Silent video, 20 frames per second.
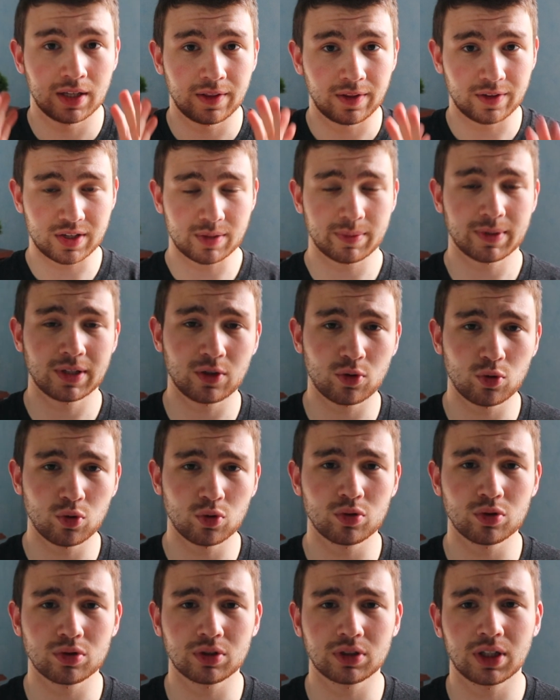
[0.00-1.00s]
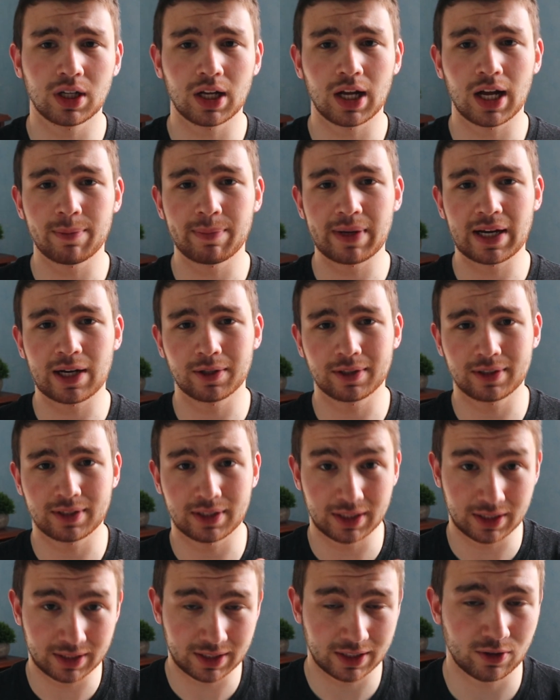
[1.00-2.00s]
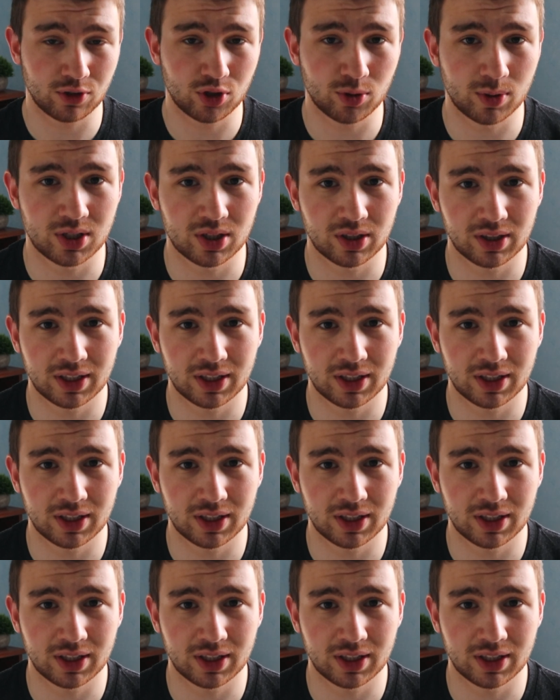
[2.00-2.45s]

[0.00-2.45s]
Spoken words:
Now, something cool about the Nintendo Switch